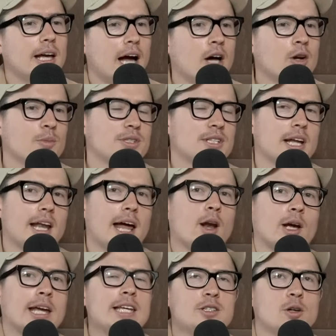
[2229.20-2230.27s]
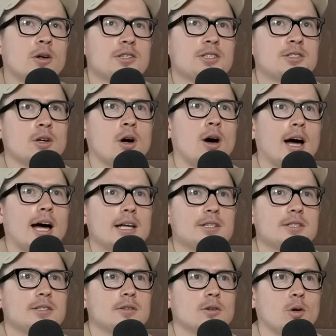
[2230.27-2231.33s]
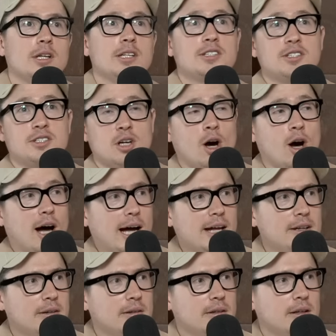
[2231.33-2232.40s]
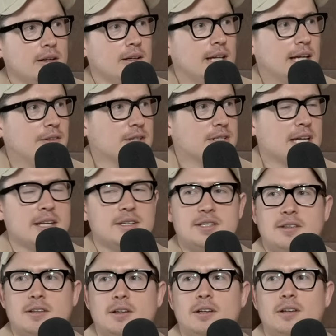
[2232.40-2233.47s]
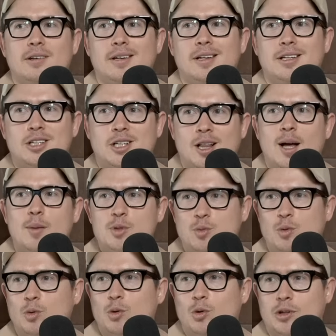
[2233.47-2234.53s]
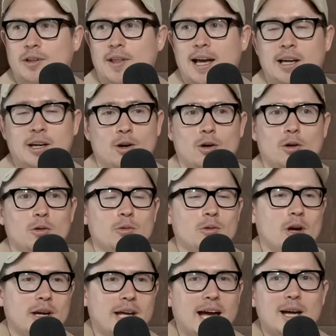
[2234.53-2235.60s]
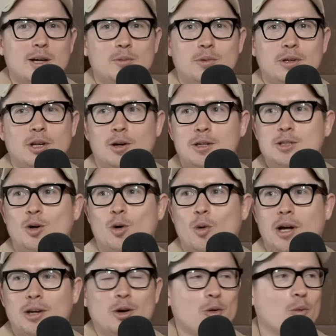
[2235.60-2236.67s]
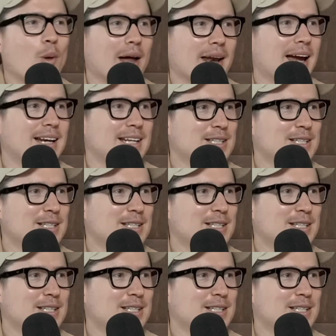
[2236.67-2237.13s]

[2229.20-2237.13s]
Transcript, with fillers: Hundred percent, and like he's got size on his side mm. in the sense that clubs will look at that and go, okay, you know, he's not not a one eighty